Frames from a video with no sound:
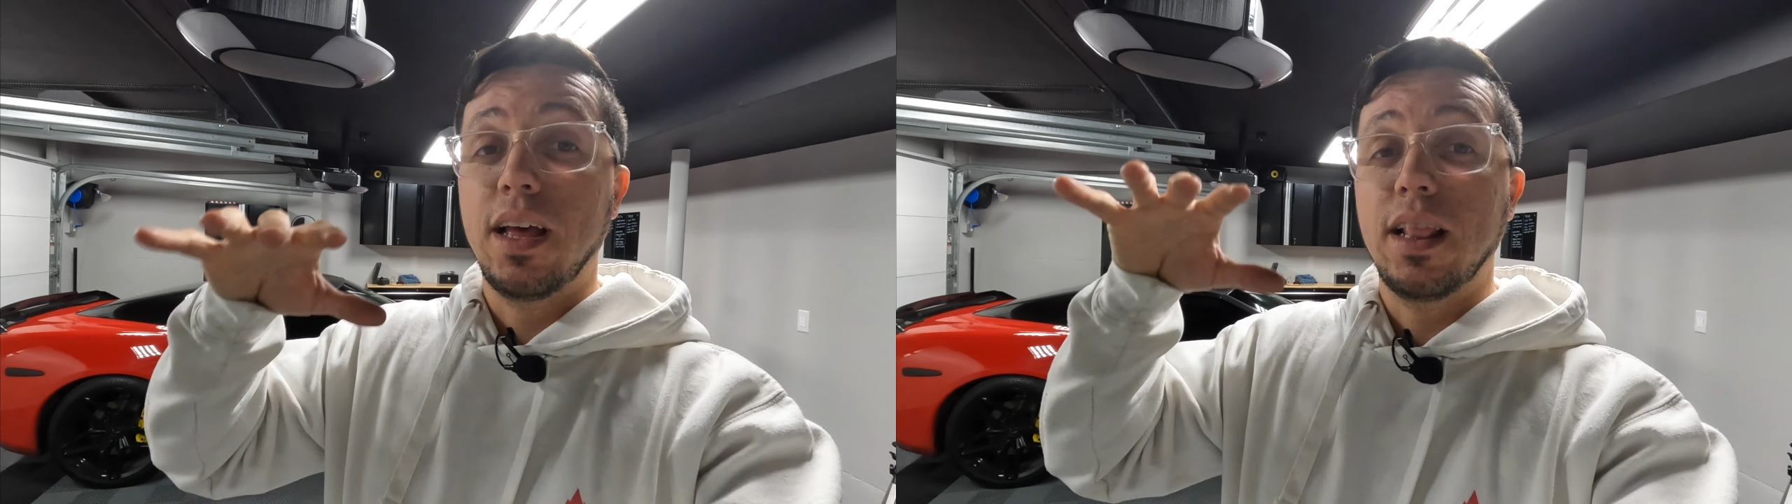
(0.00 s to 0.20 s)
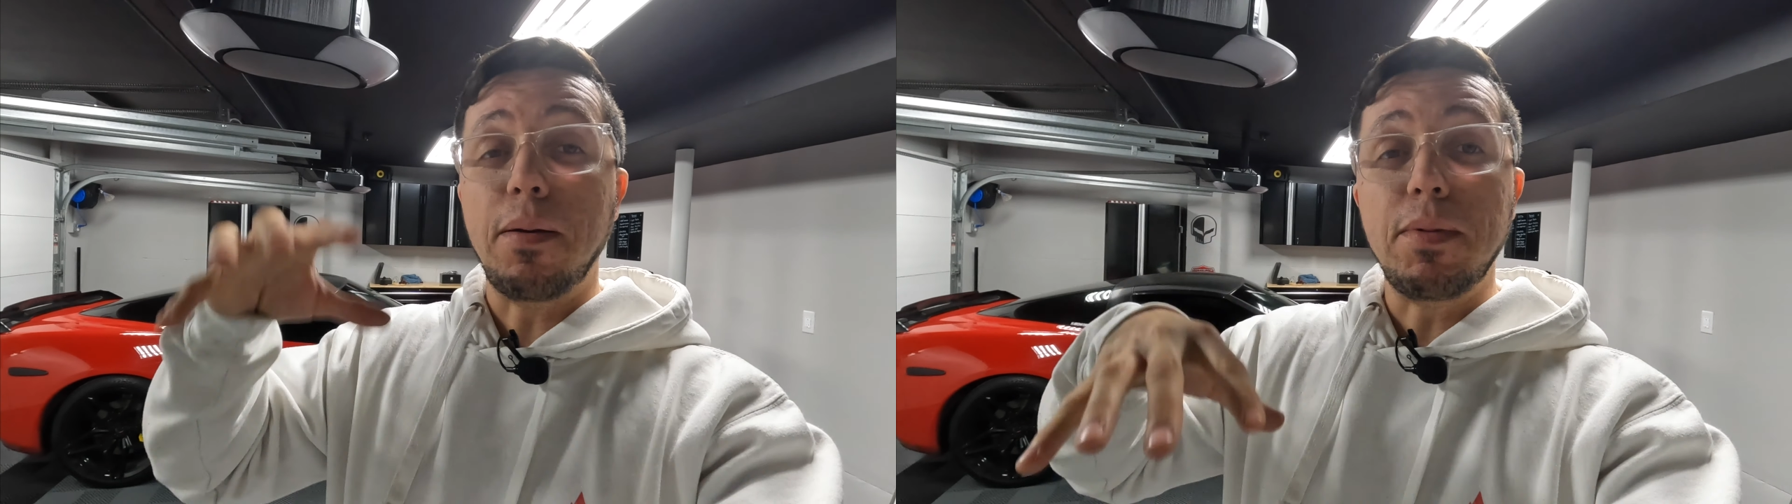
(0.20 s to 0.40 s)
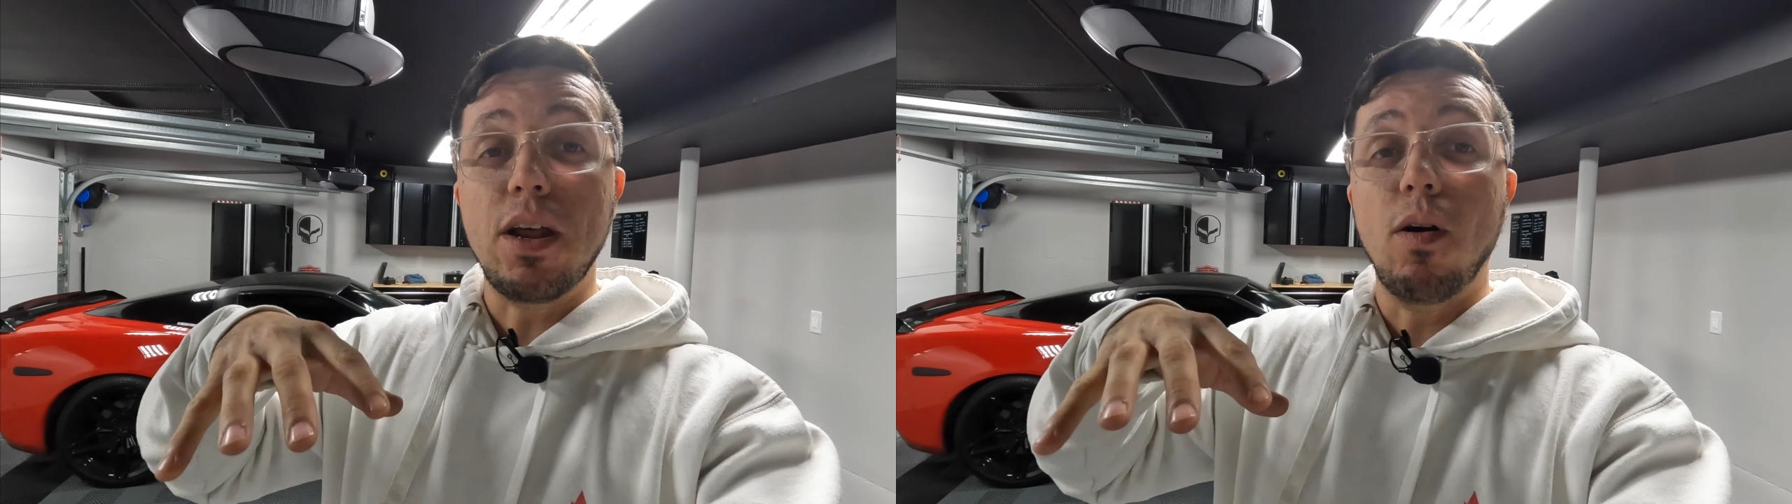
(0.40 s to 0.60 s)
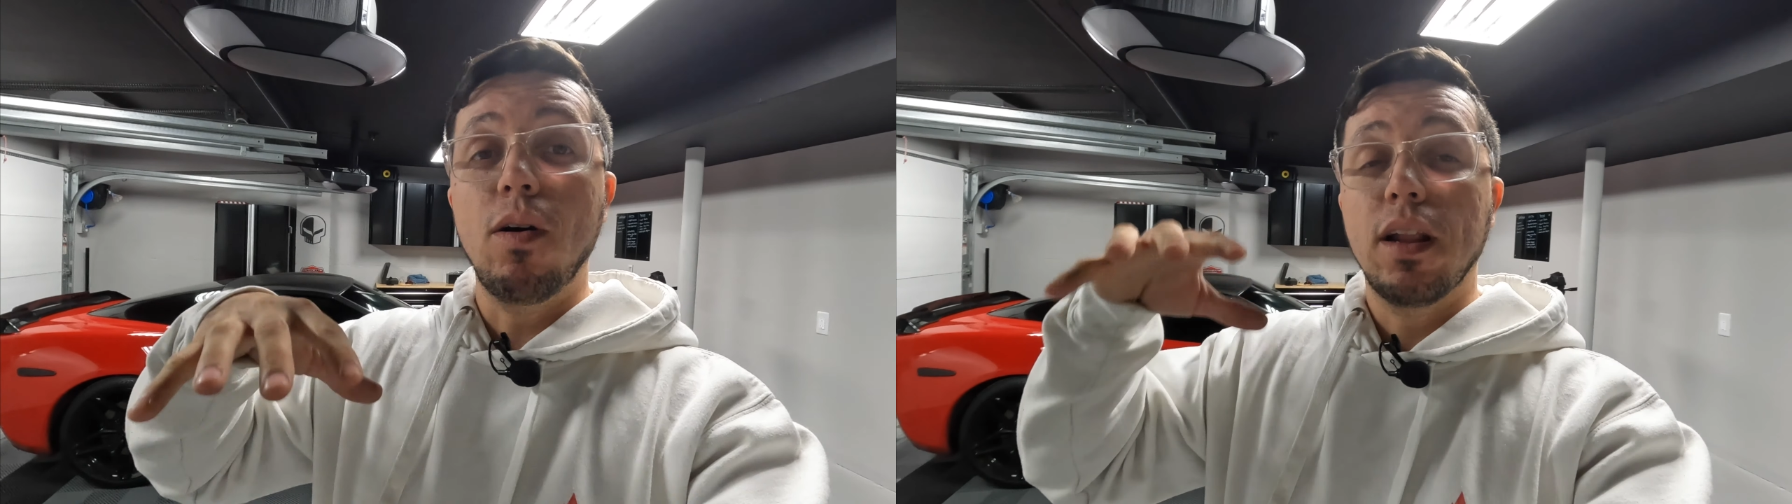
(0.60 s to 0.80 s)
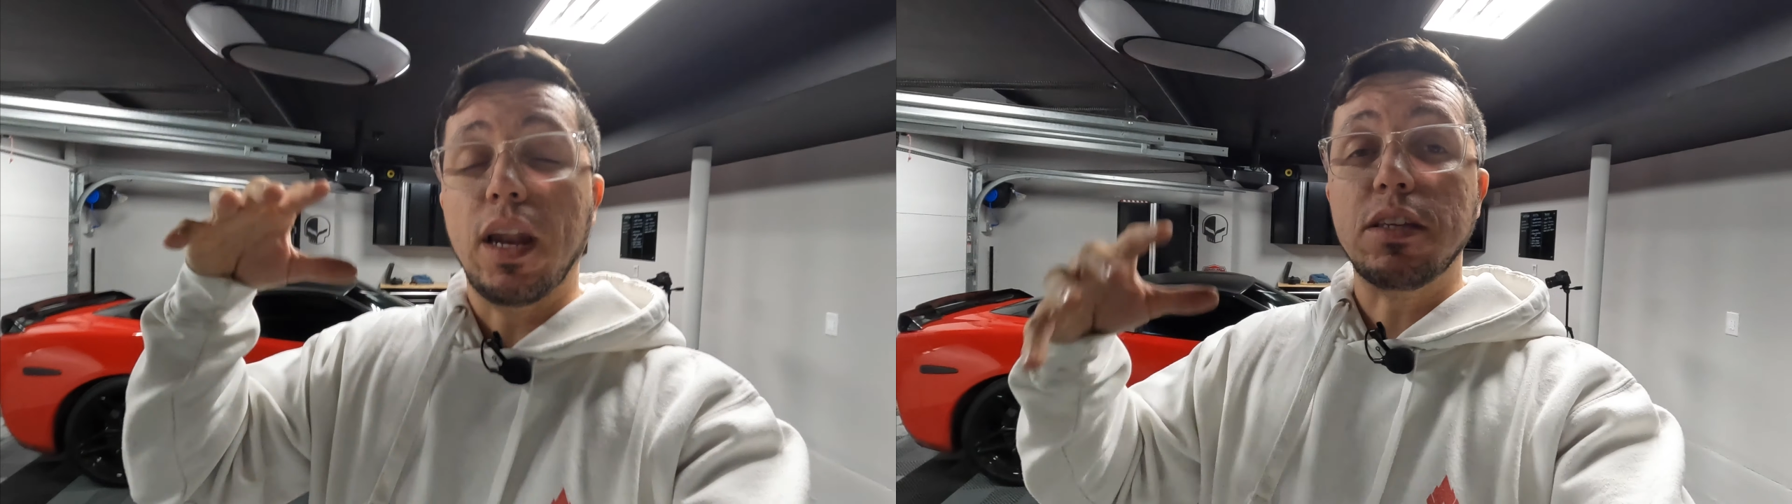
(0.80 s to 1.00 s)
Let me know.
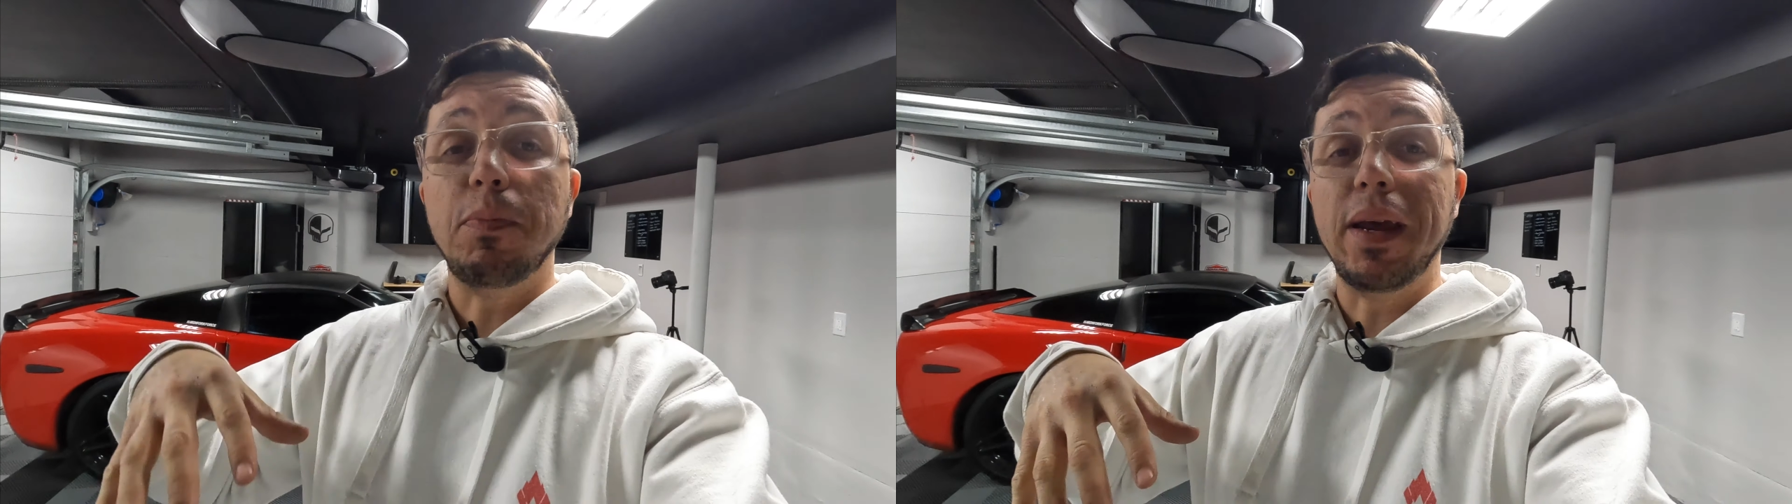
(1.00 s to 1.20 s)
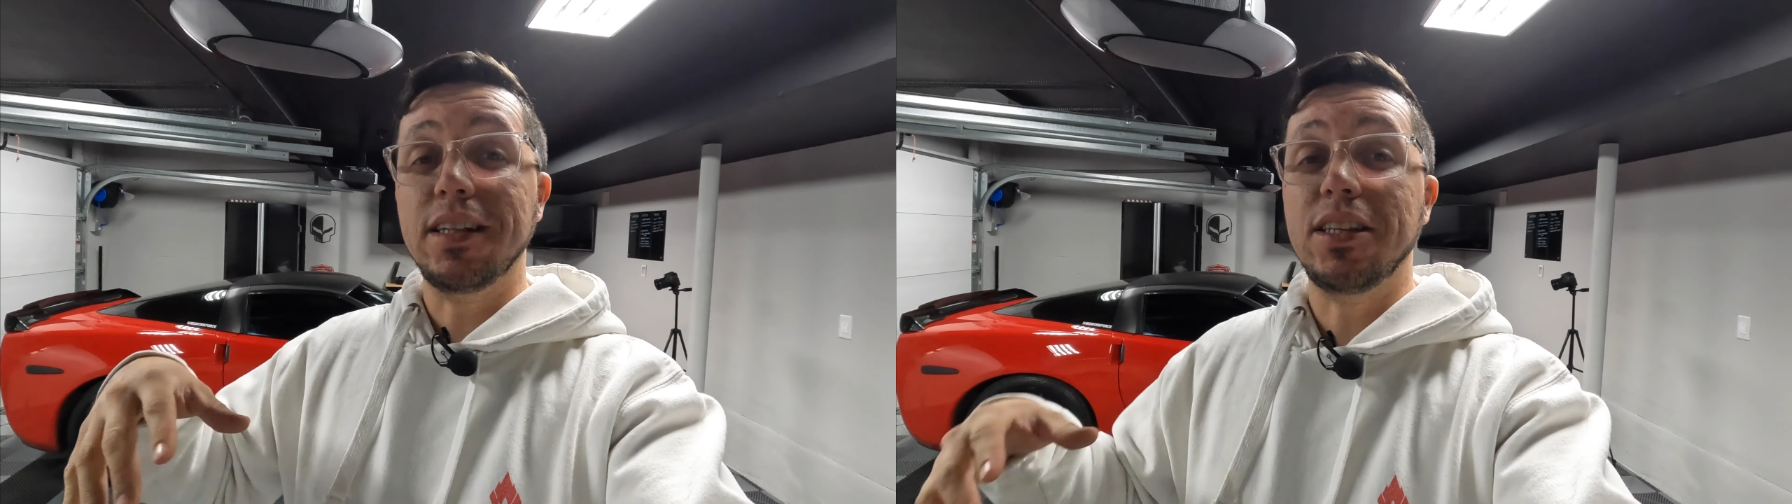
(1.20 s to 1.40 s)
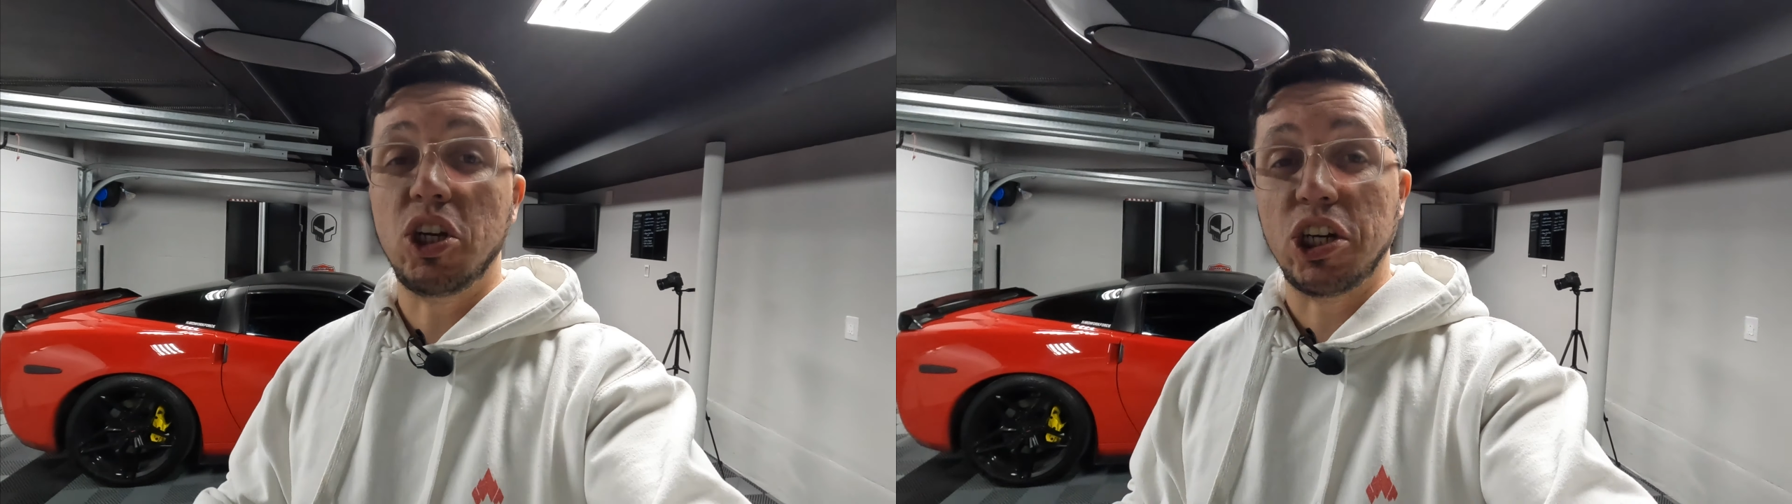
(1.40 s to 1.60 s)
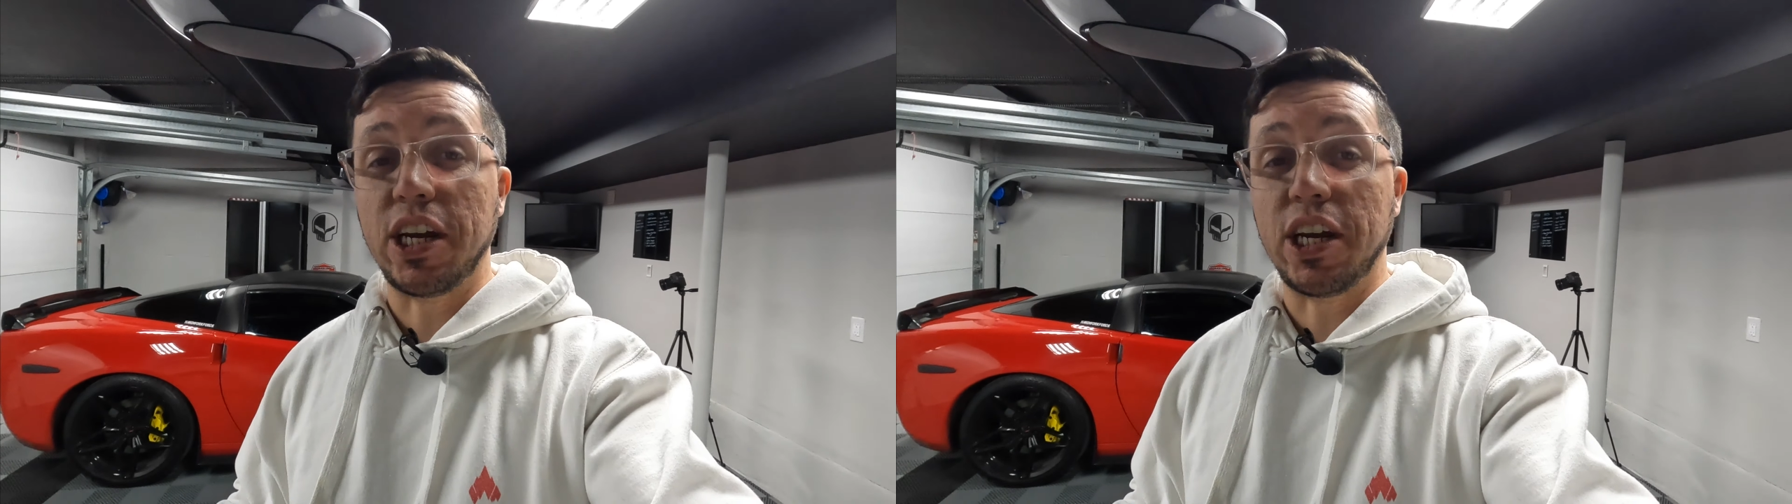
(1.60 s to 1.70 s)
Let's make this